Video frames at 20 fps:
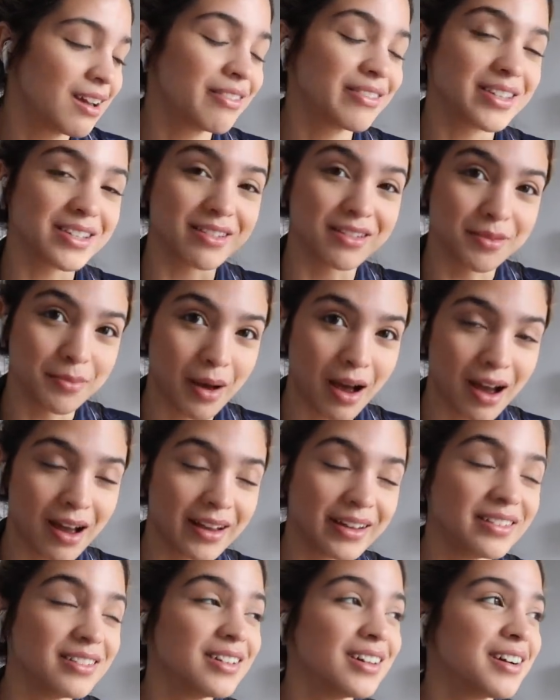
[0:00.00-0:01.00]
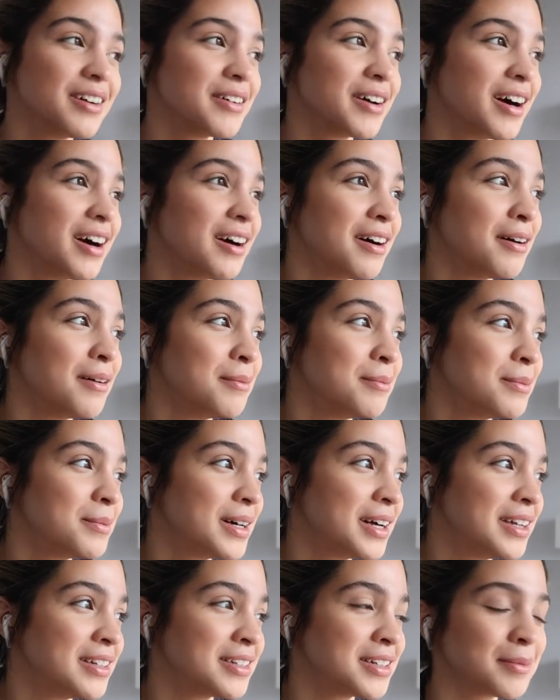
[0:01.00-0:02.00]
This is mine.
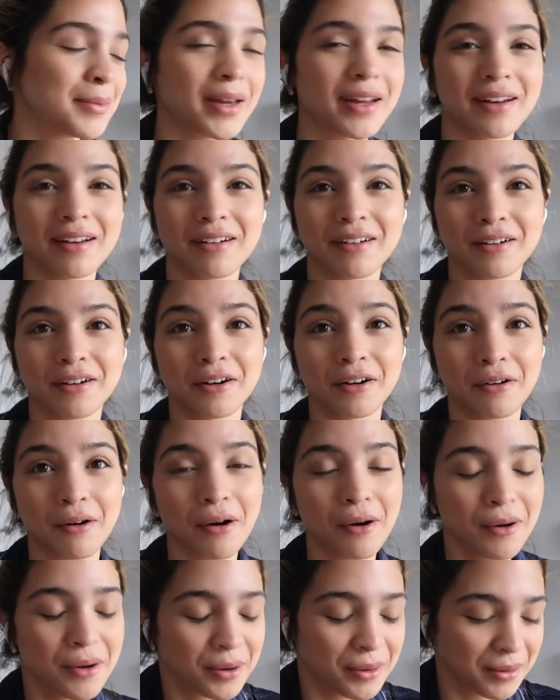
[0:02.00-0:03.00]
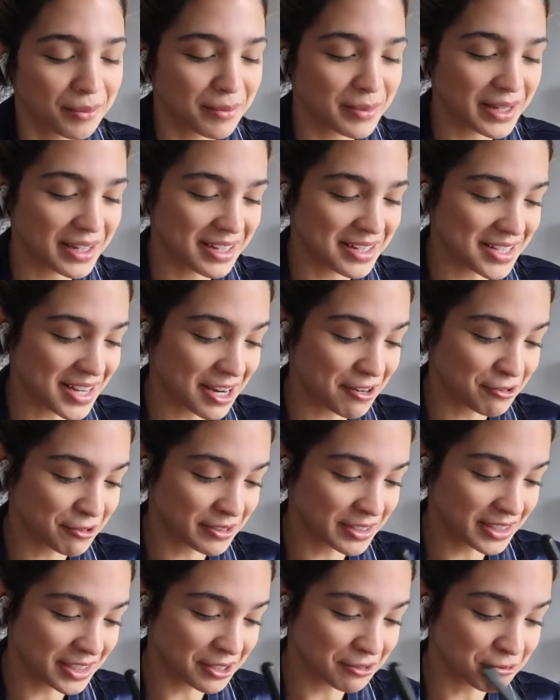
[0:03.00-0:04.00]
I ended up getting her own because I
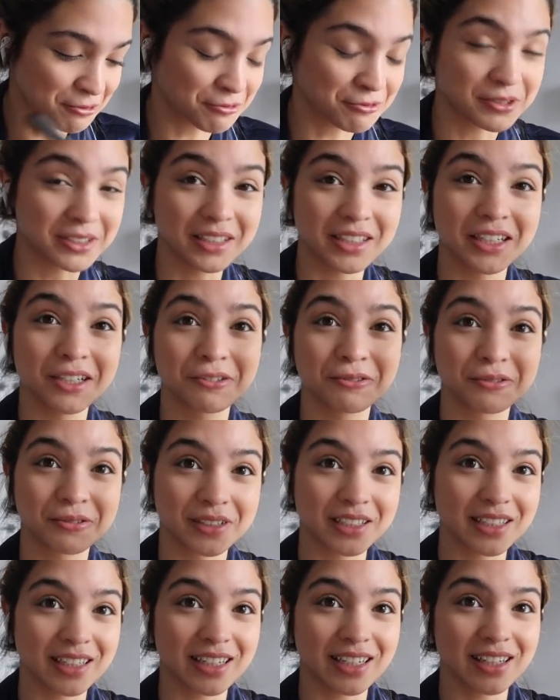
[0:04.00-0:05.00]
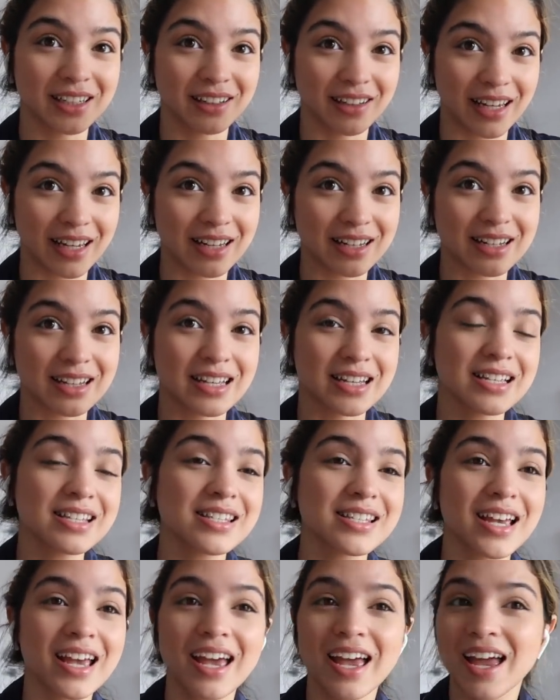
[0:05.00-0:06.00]
really, really, really liked
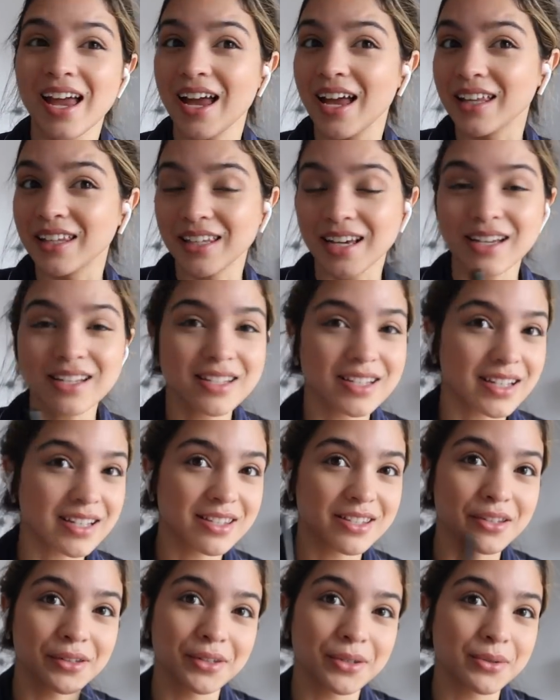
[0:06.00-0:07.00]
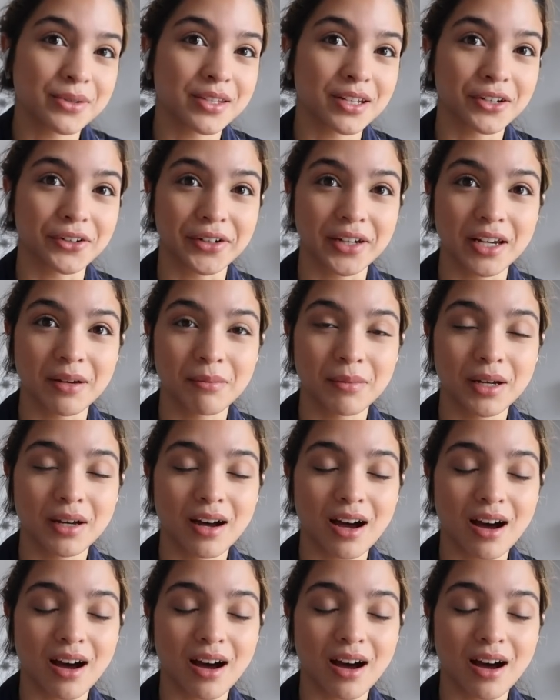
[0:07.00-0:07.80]
this. And yes, I still use the cream